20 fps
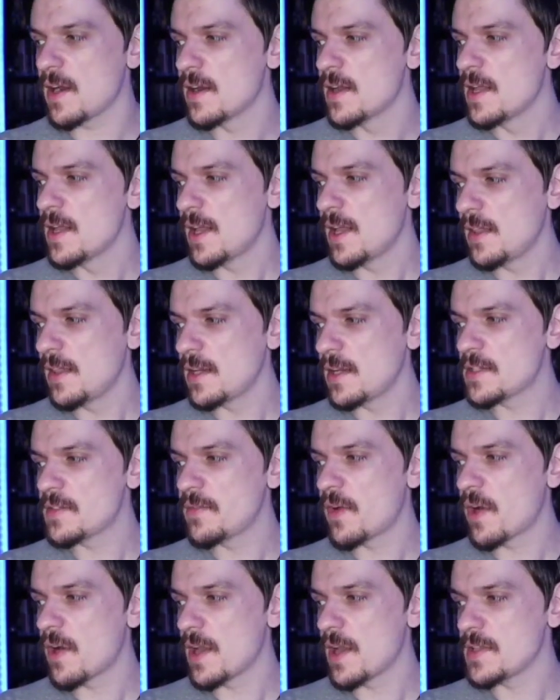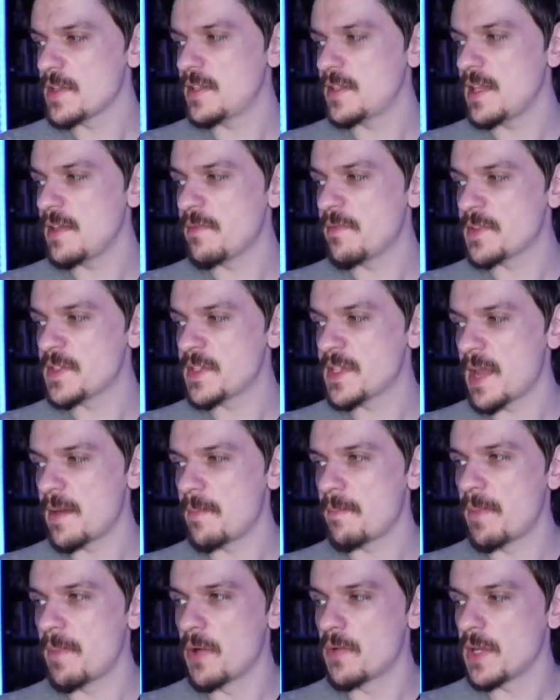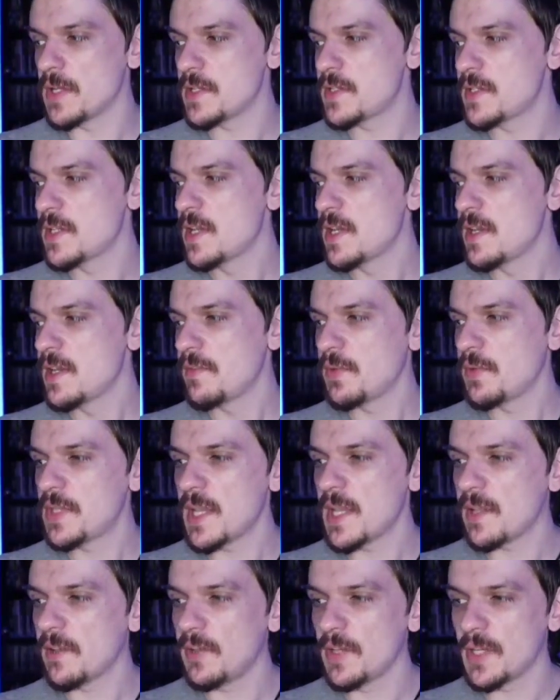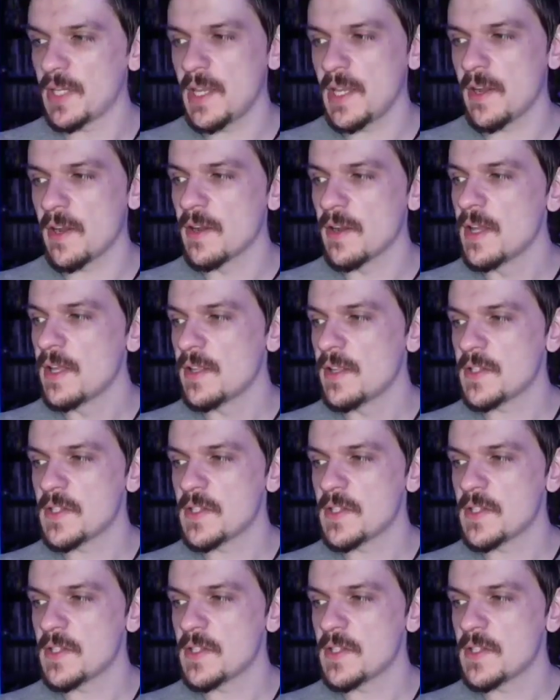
And then as far as the set bonus, we take a look here.